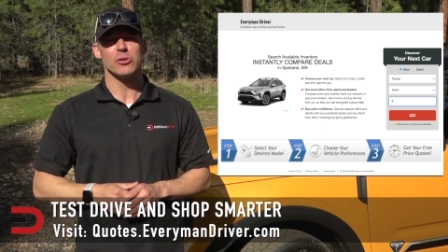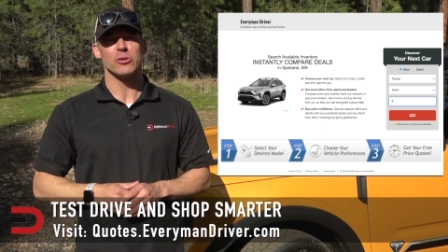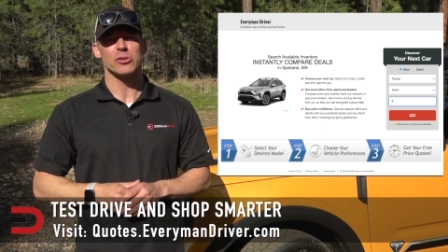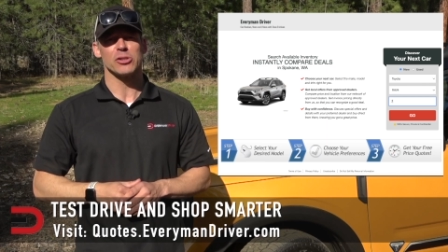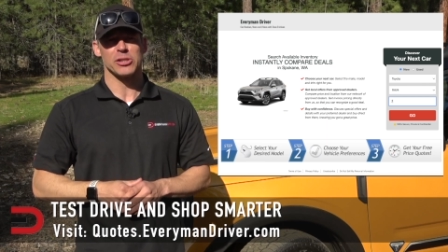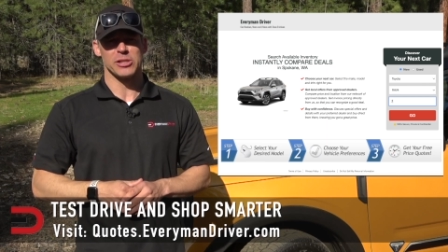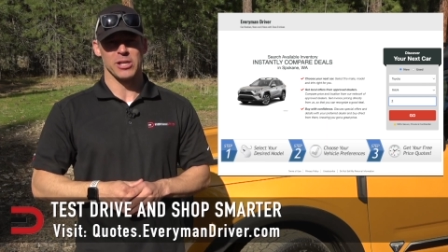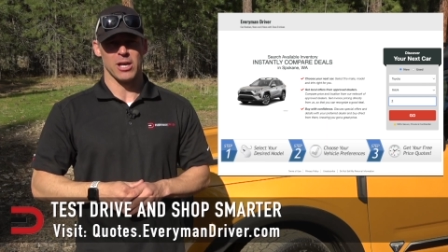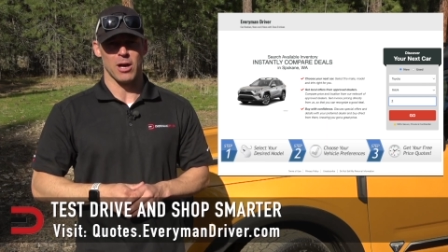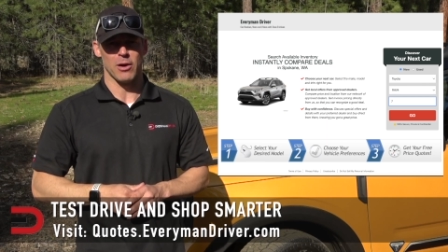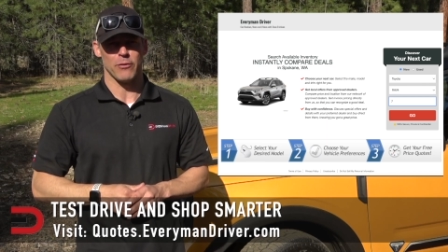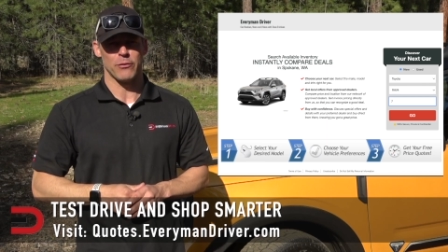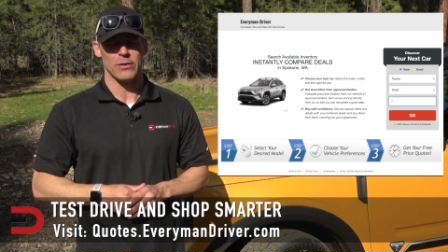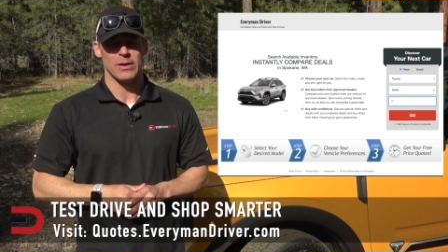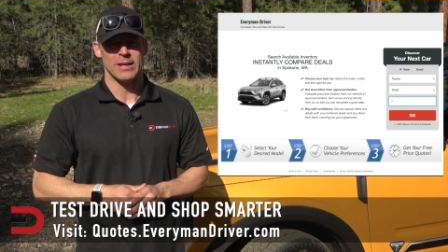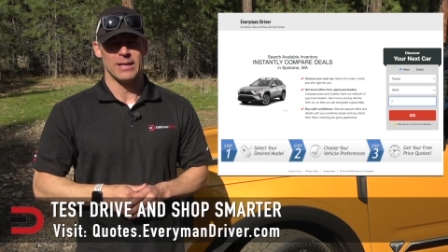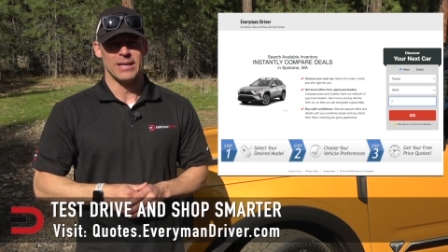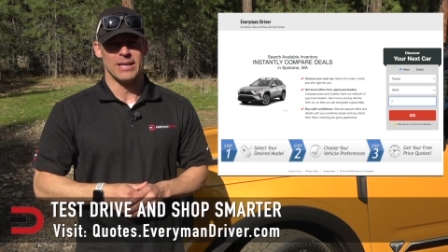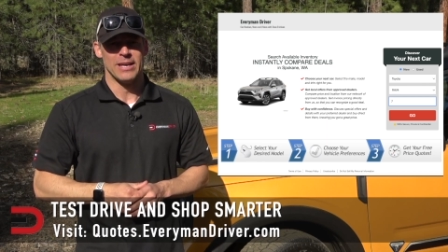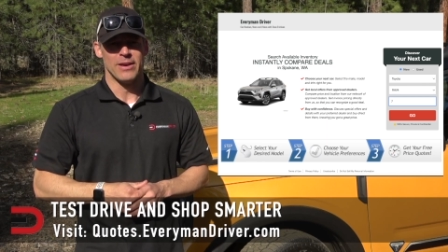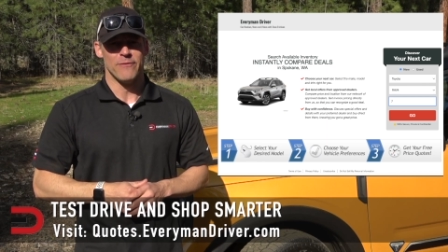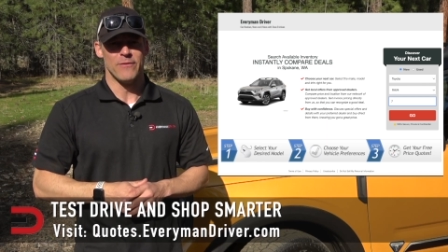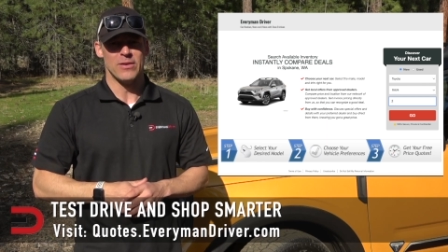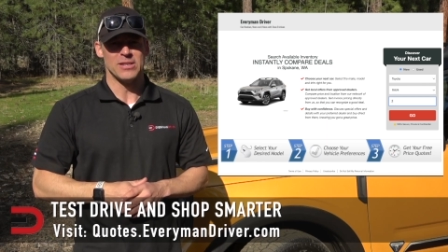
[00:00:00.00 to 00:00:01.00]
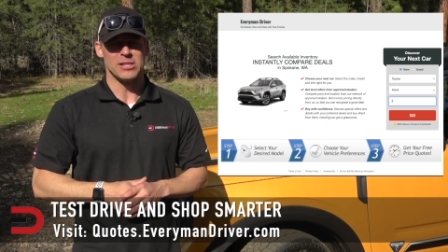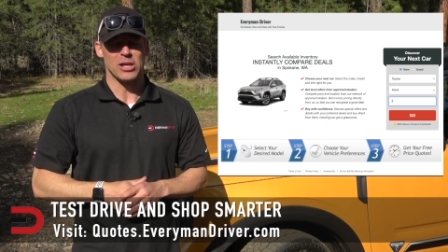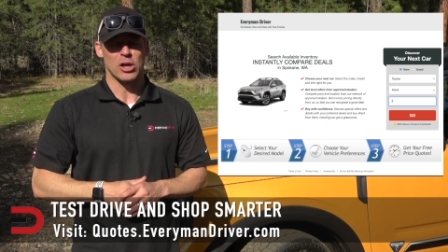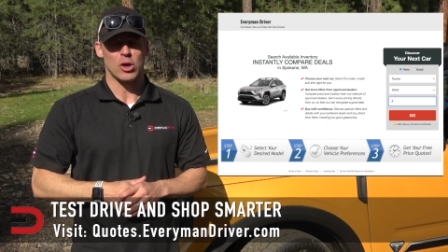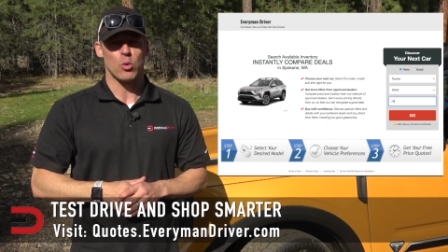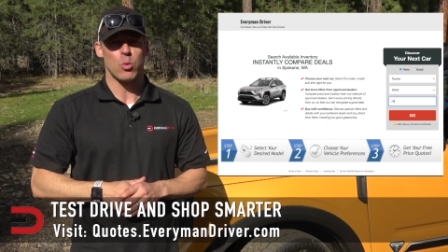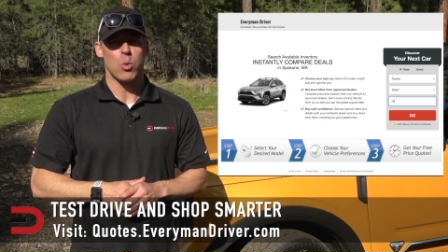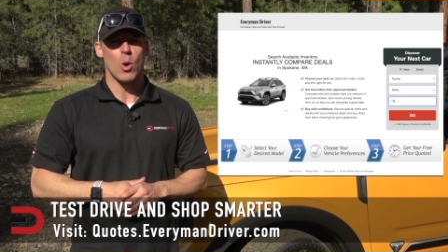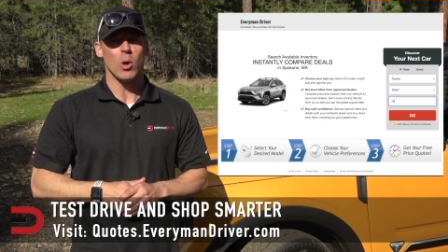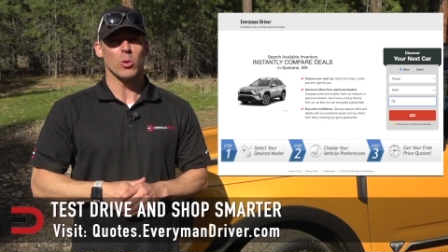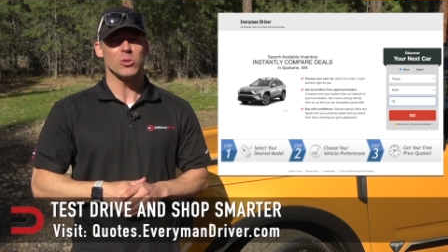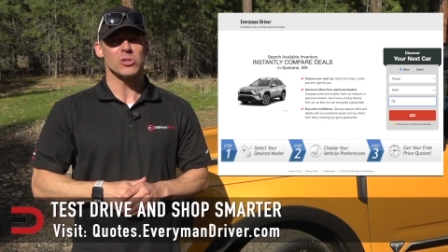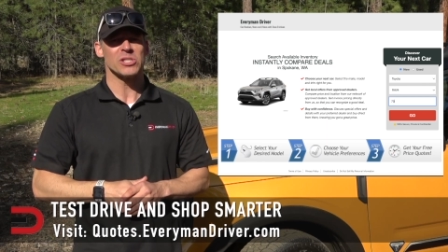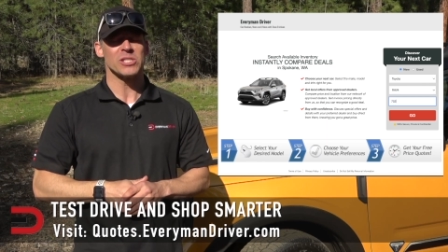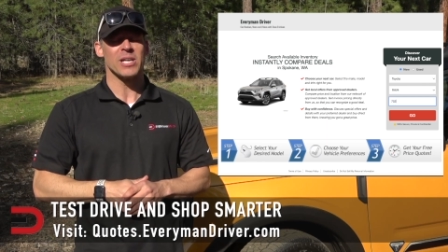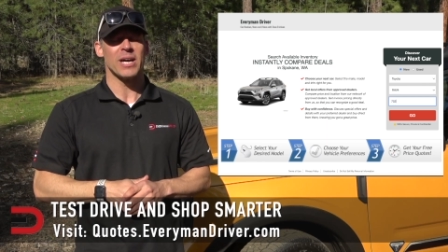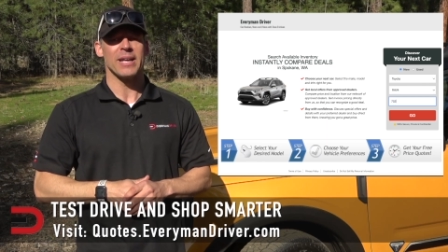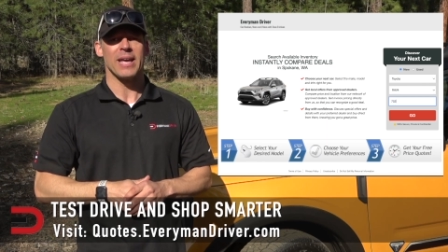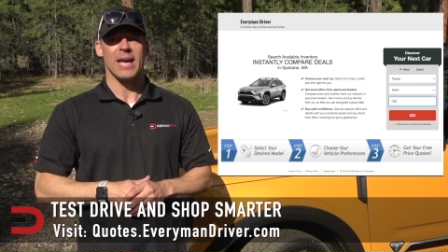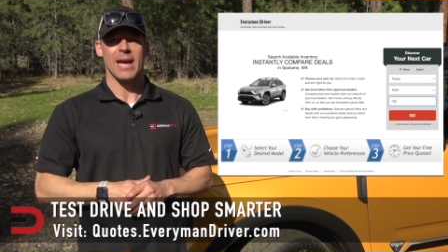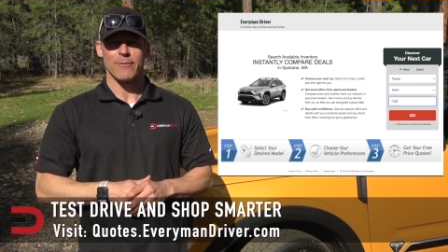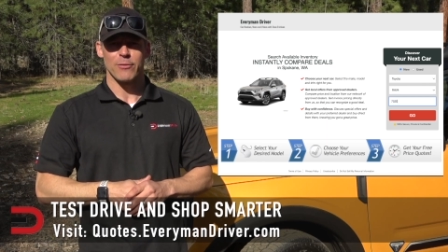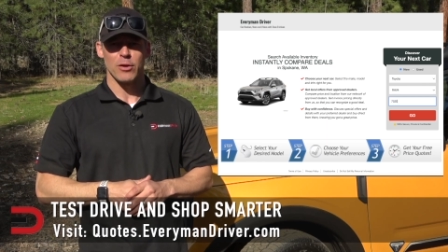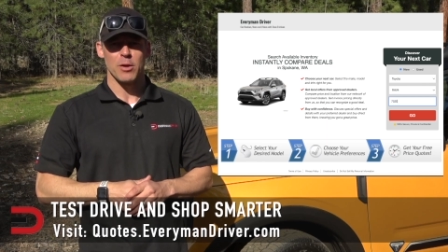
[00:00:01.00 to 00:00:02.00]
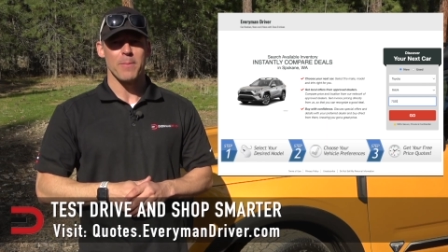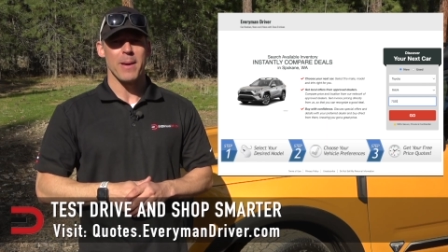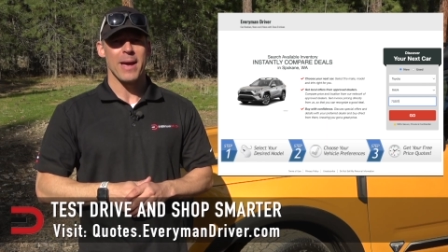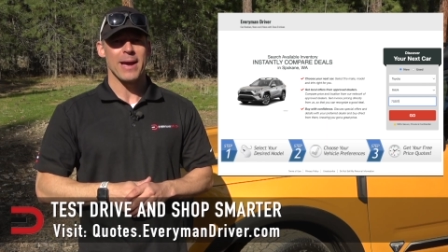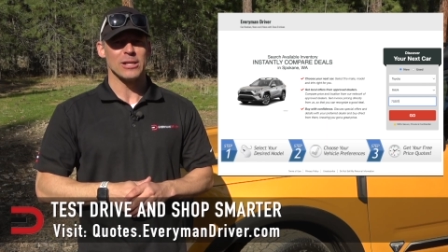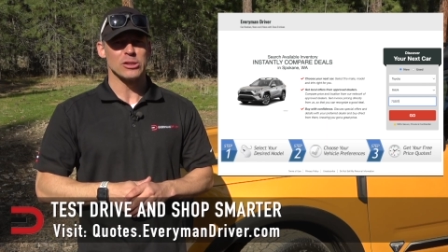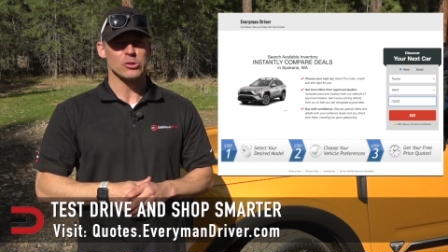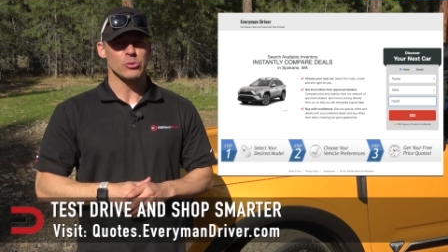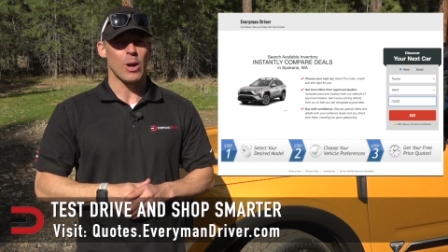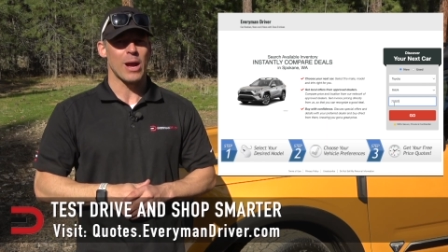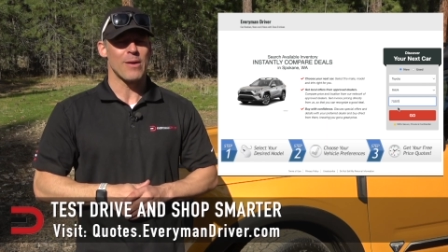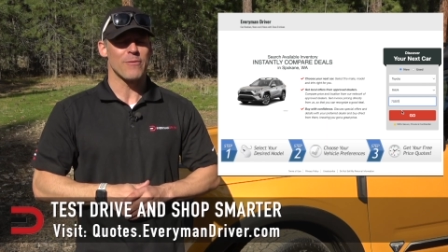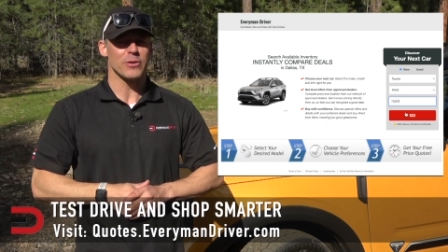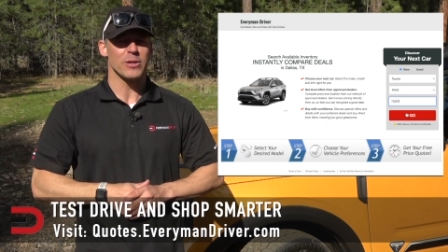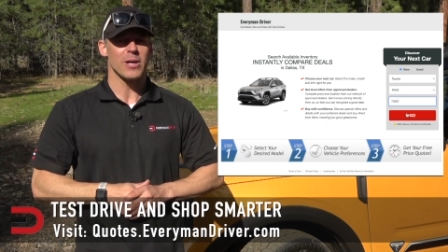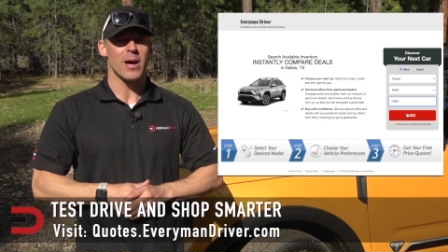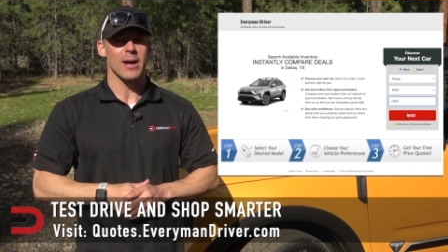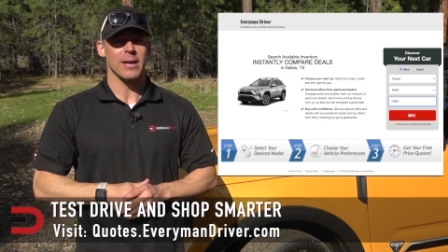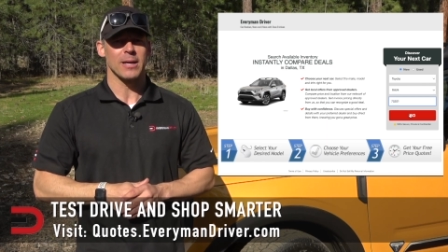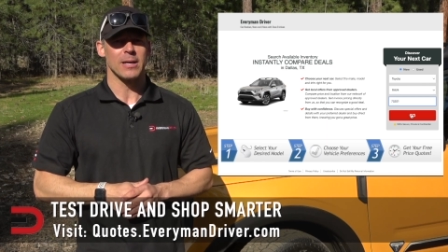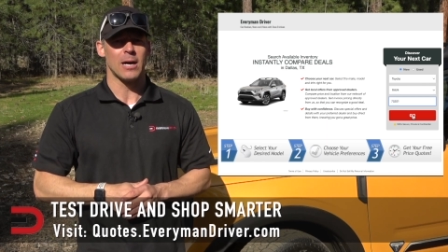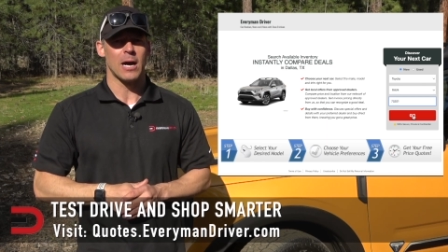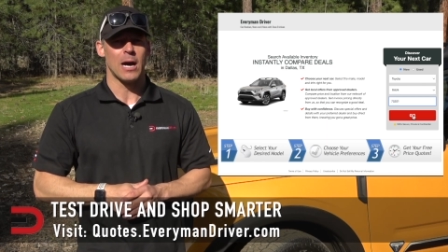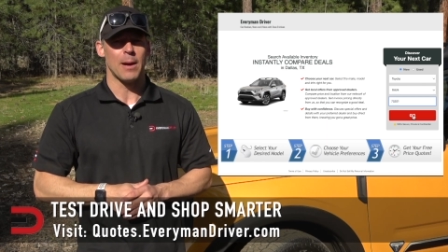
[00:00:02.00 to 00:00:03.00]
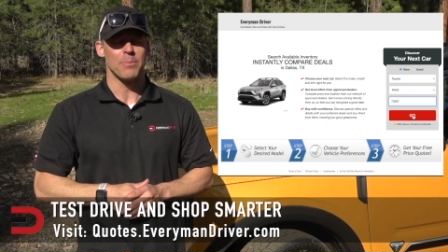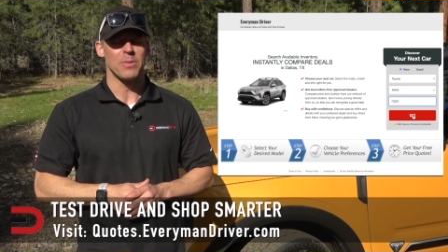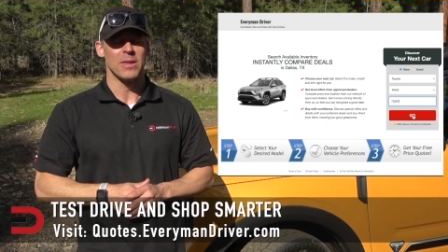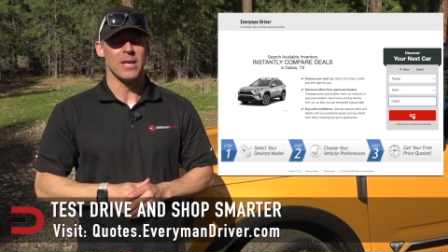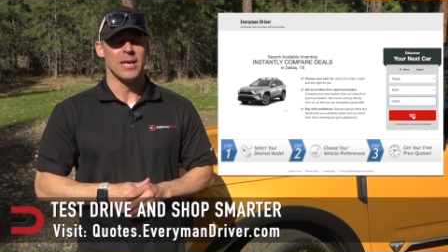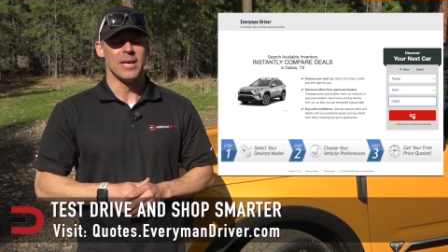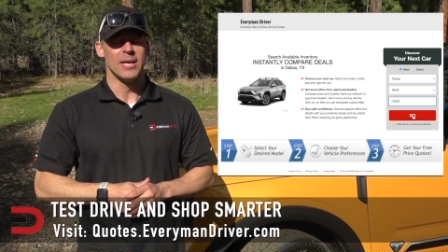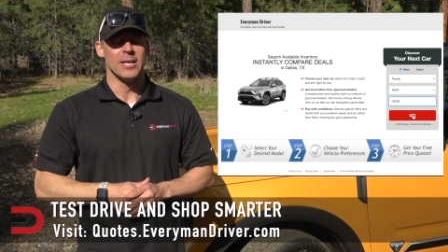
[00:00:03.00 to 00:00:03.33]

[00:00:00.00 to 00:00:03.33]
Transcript: yourself. Visit quotes.everymandriver.com,